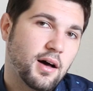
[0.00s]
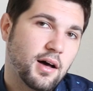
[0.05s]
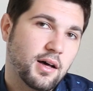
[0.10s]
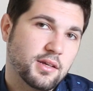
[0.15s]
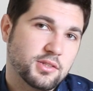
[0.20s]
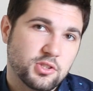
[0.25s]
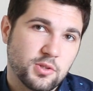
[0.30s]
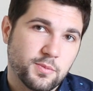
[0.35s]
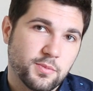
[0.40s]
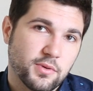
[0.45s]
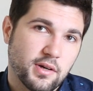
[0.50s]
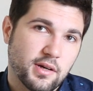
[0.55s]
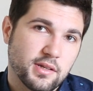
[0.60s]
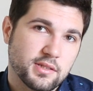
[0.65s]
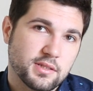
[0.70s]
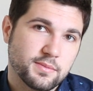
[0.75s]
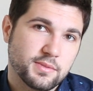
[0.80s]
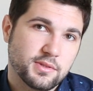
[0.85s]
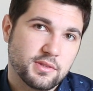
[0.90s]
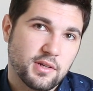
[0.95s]
a super
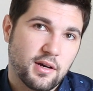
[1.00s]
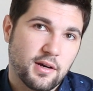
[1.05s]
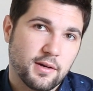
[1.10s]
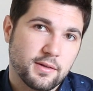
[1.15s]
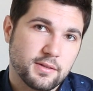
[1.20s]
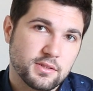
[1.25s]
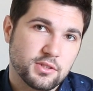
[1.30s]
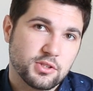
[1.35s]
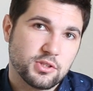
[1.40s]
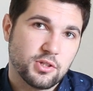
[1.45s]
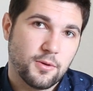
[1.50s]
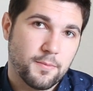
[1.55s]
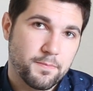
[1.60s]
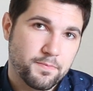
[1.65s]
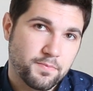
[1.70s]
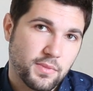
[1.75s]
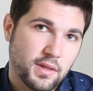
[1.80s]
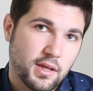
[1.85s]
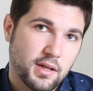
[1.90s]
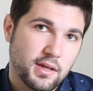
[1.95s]
awesome song. So,
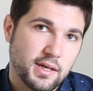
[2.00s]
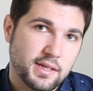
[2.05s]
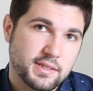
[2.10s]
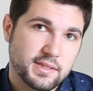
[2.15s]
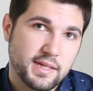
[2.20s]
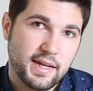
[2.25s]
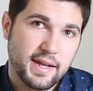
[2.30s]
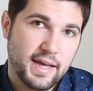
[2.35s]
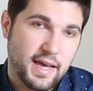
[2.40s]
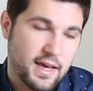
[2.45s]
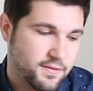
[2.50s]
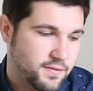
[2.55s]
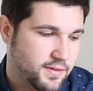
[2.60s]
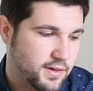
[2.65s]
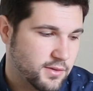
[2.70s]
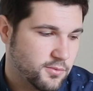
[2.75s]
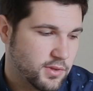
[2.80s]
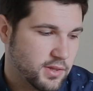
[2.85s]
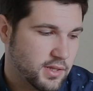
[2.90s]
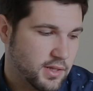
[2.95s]
like I said, have
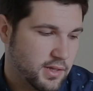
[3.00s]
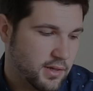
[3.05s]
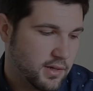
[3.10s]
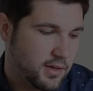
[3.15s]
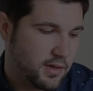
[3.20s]
fun with it,